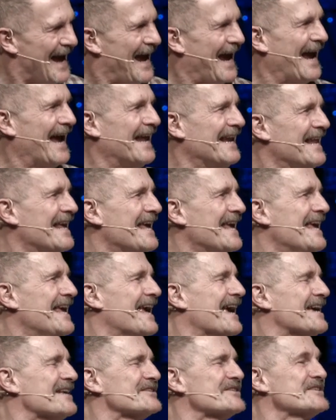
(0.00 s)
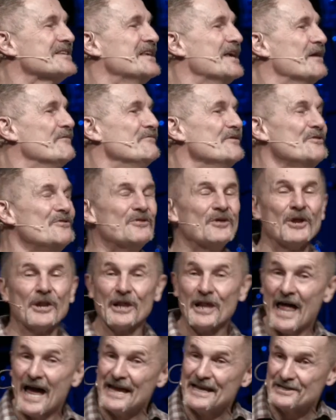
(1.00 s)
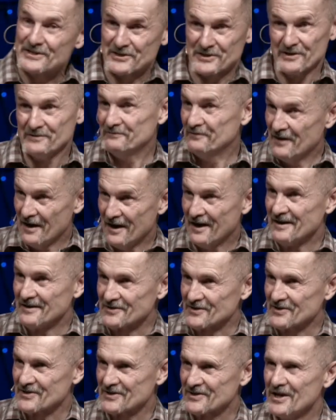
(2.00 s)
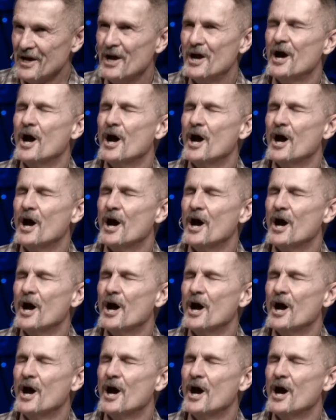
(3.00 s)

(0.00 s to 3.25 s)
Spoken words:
And he has given the likes of us